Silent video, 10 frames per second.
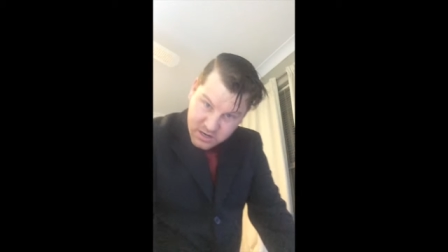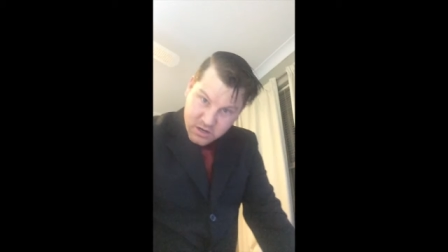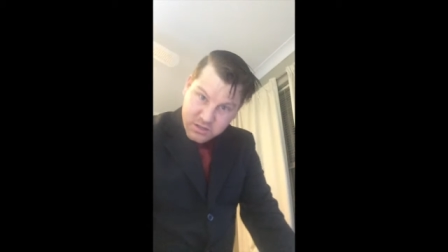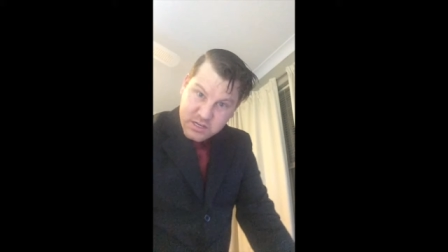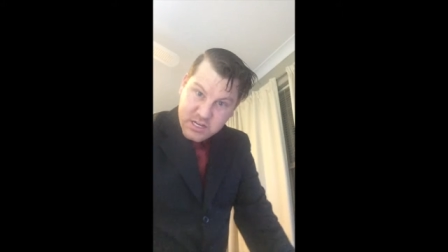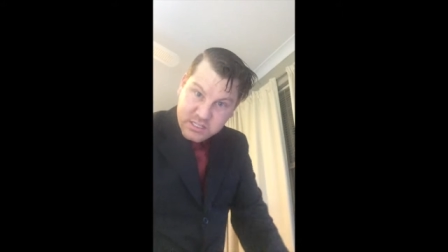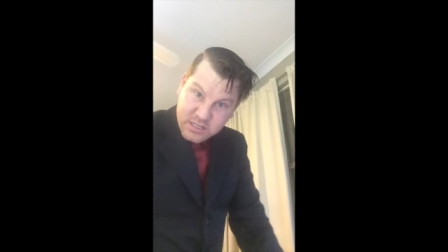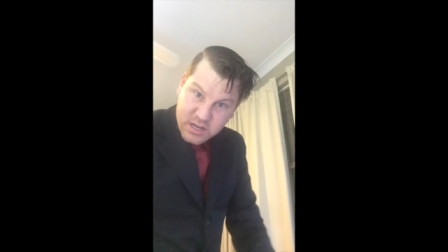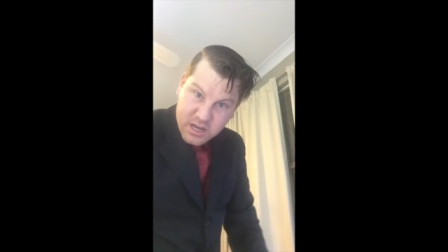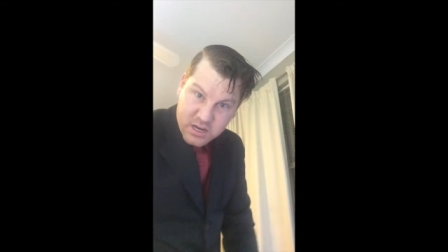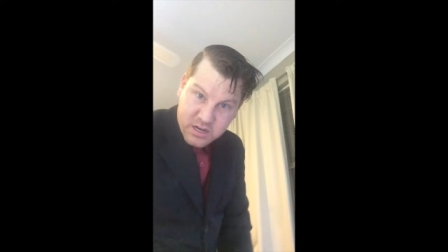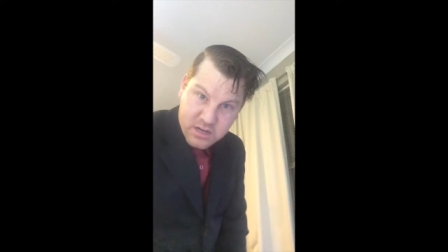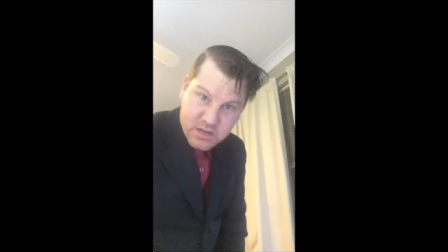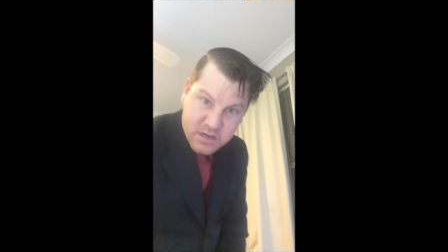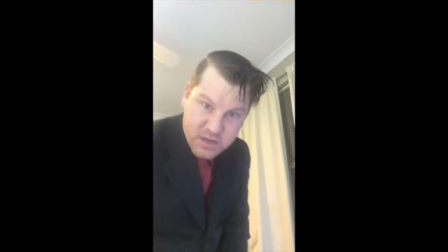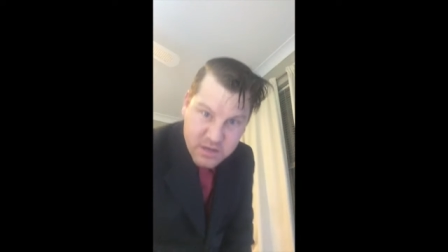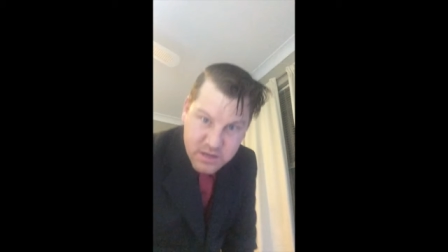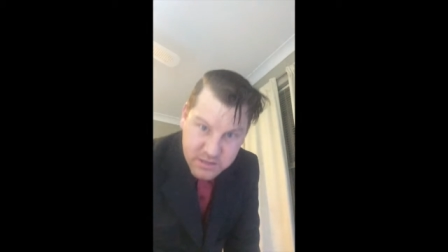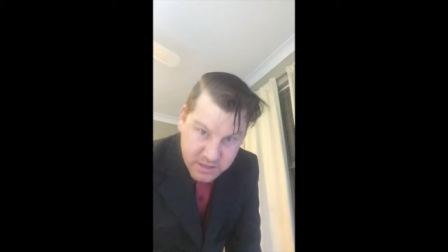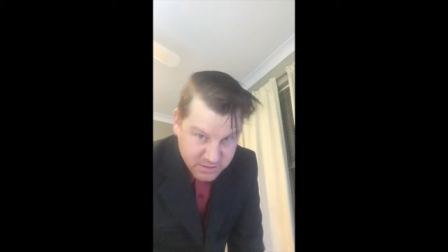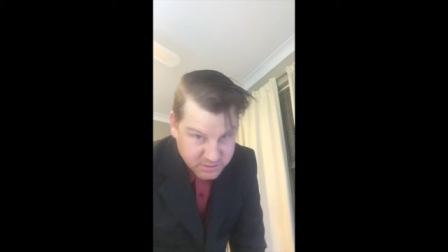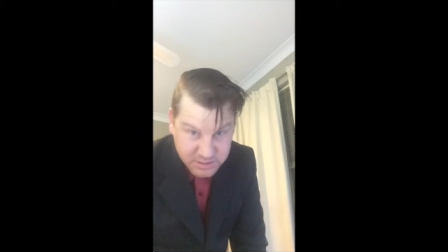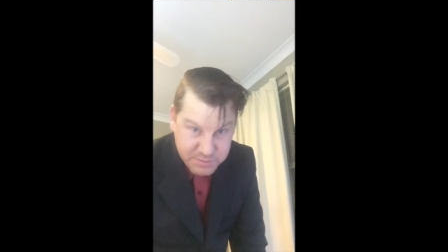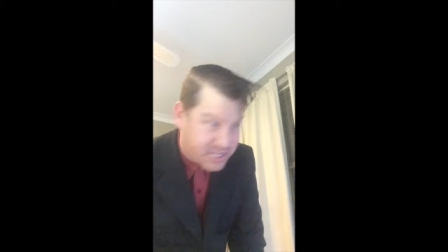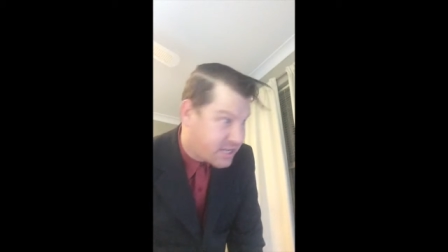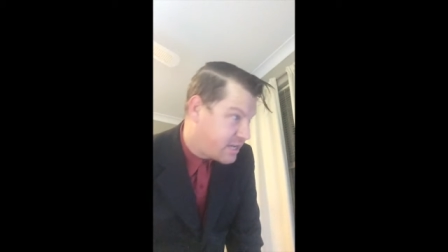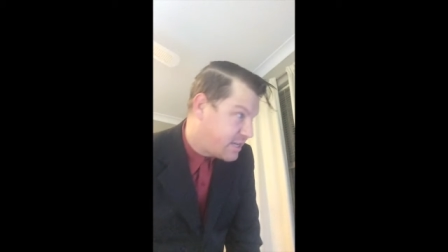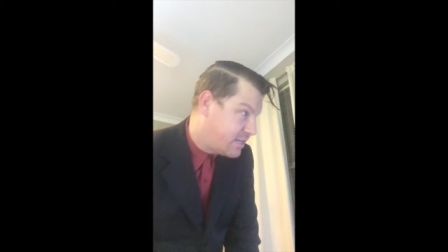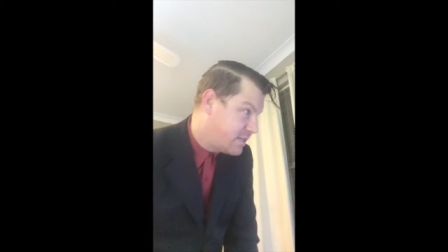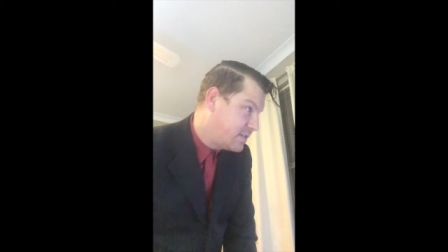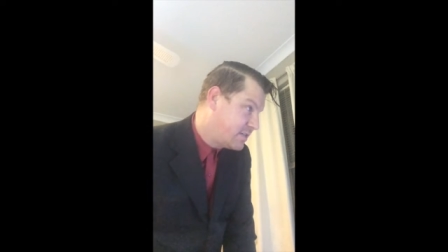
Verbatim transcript: On the internet, you can also be keen.